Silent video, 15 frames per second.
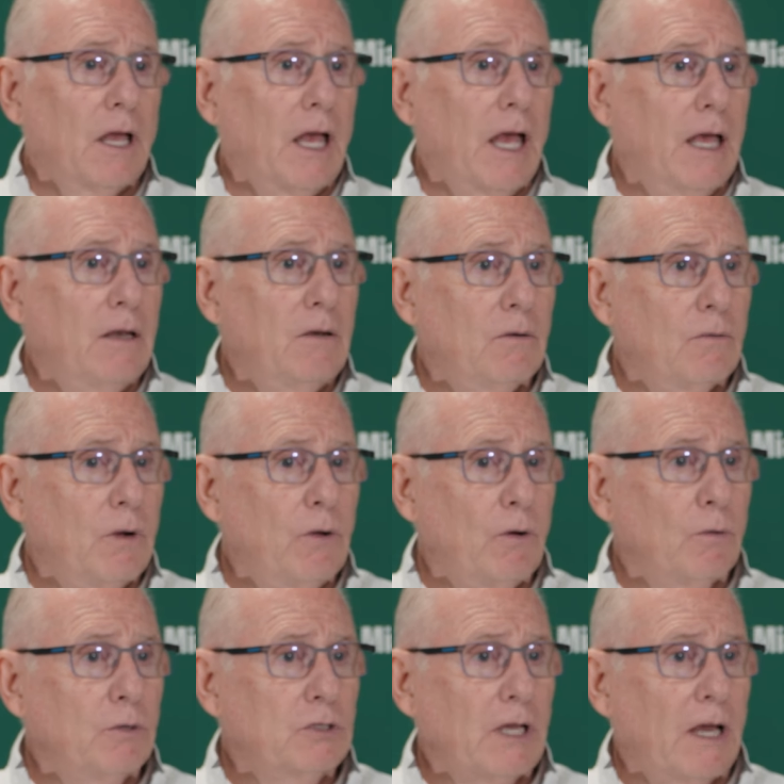And we
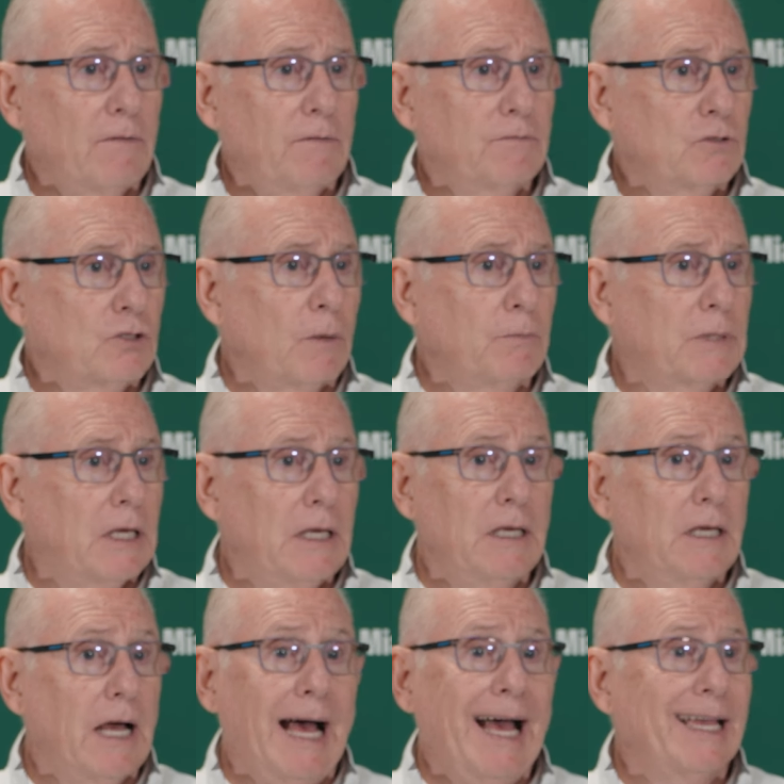always have some key
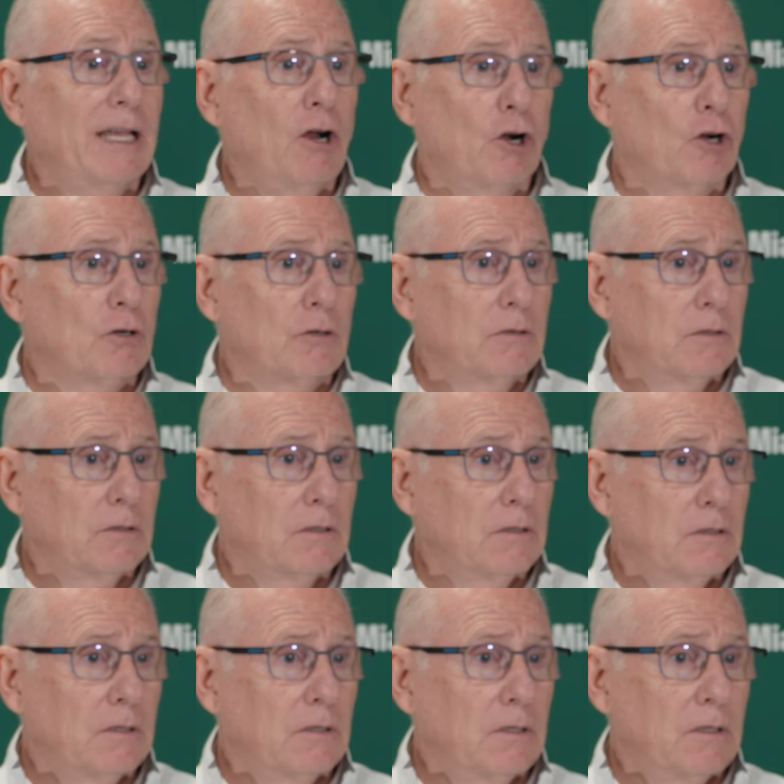guy hurt.
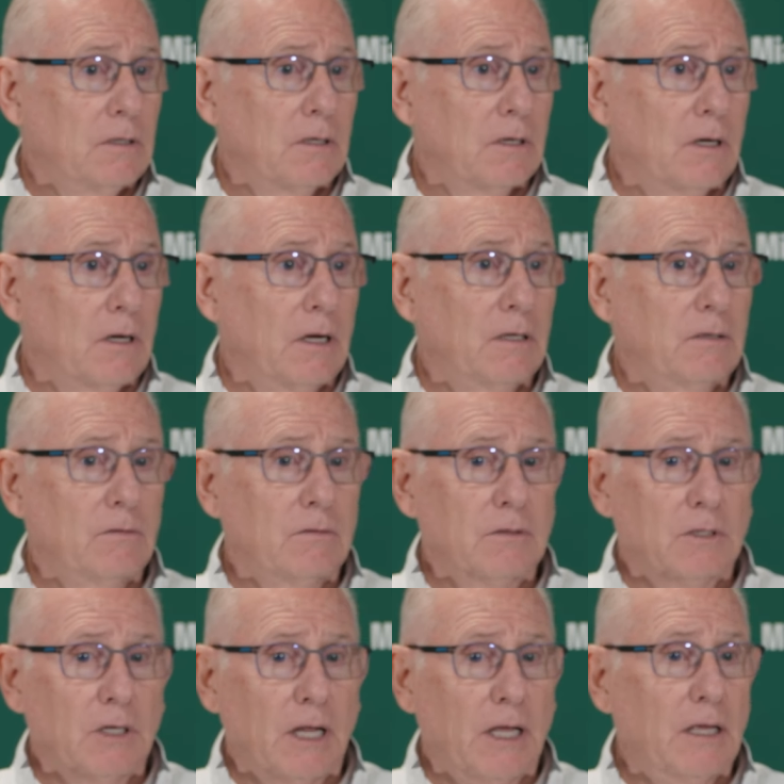All right?
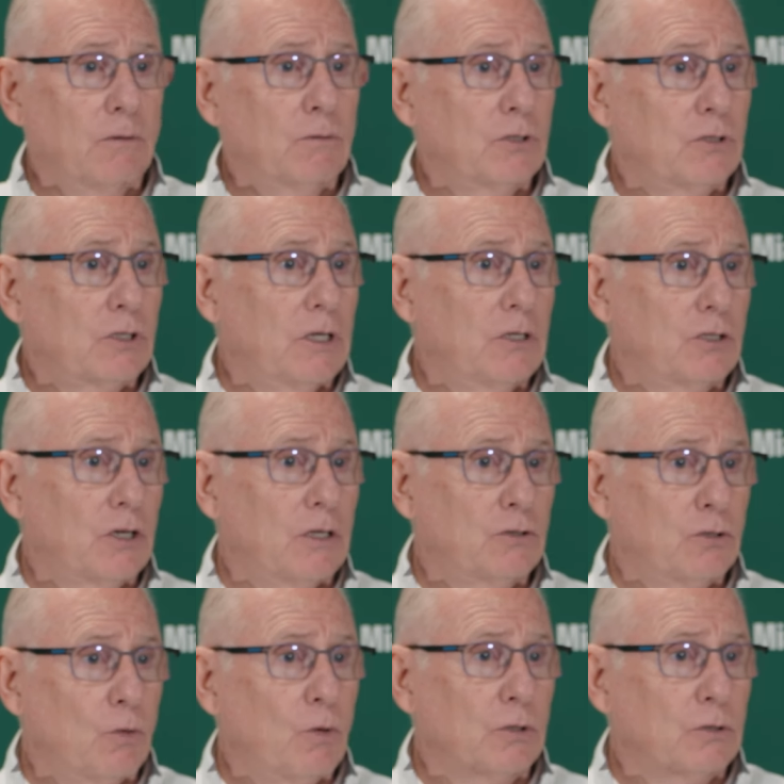Today it was Keyshawn
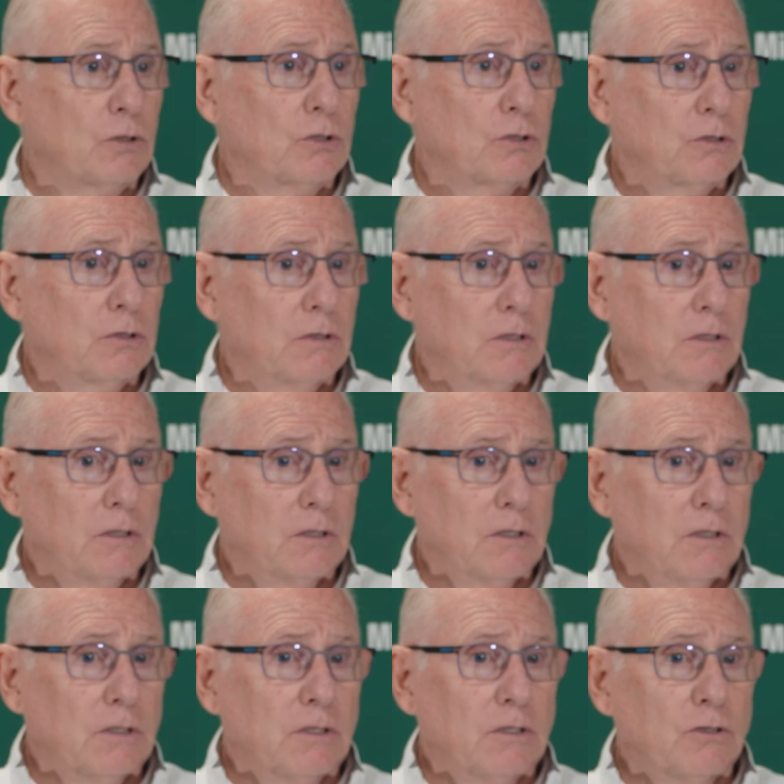George.
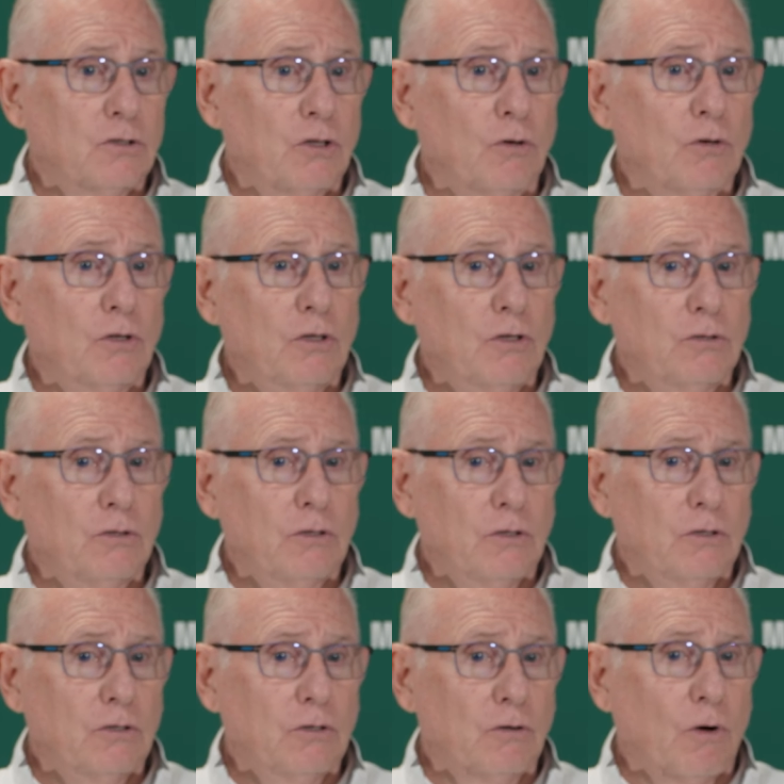So
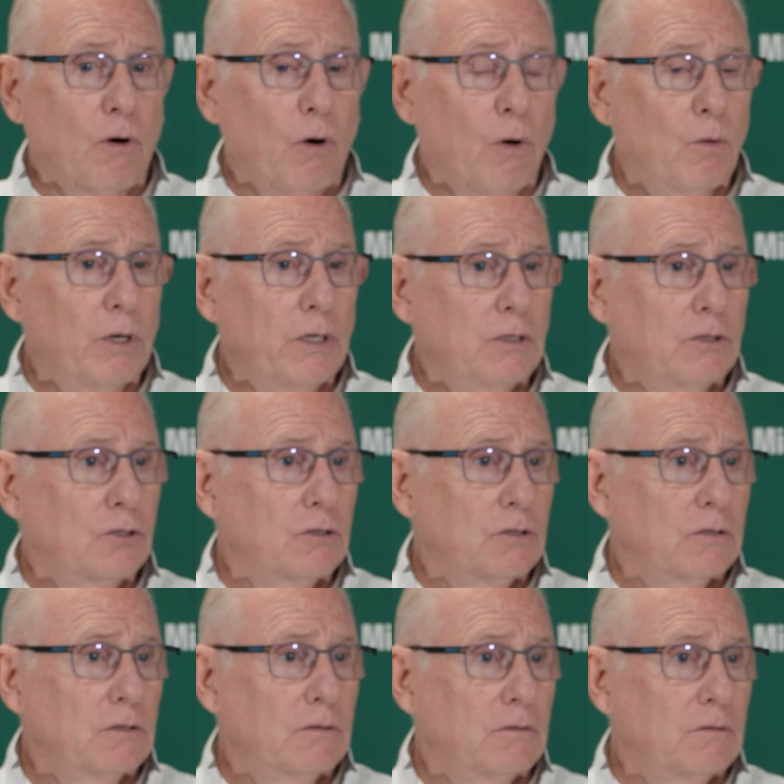you're always
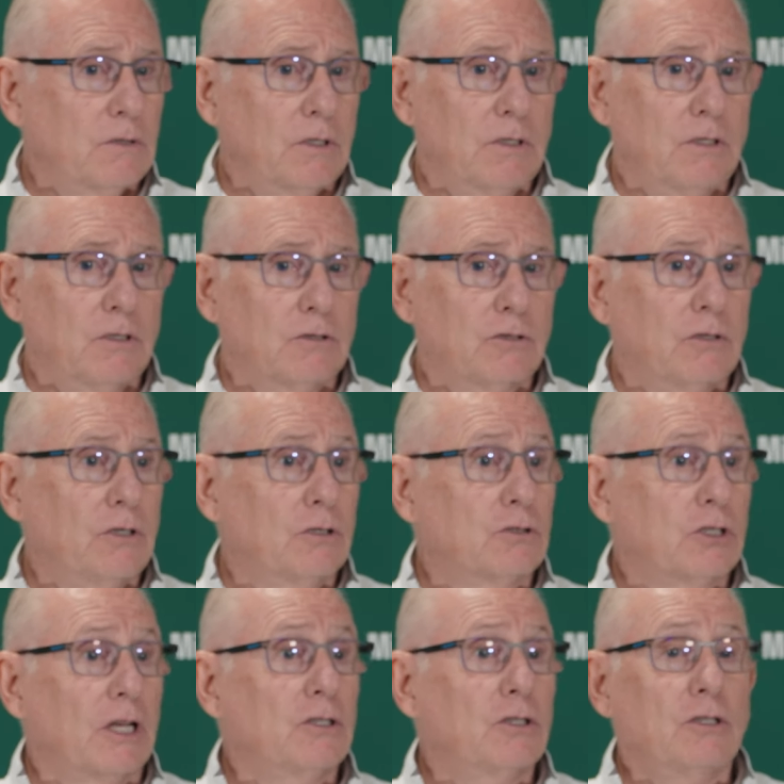
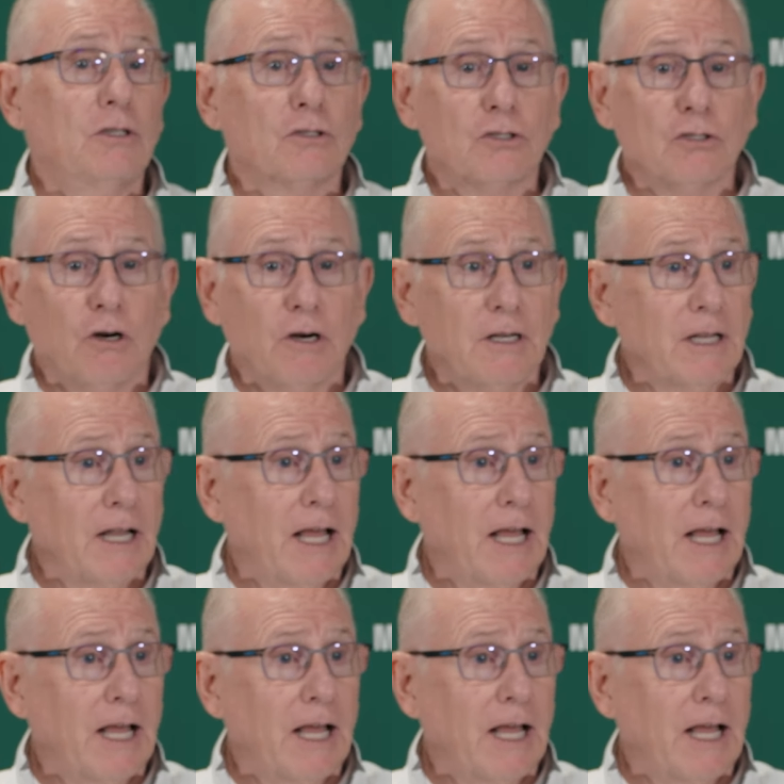changing your starting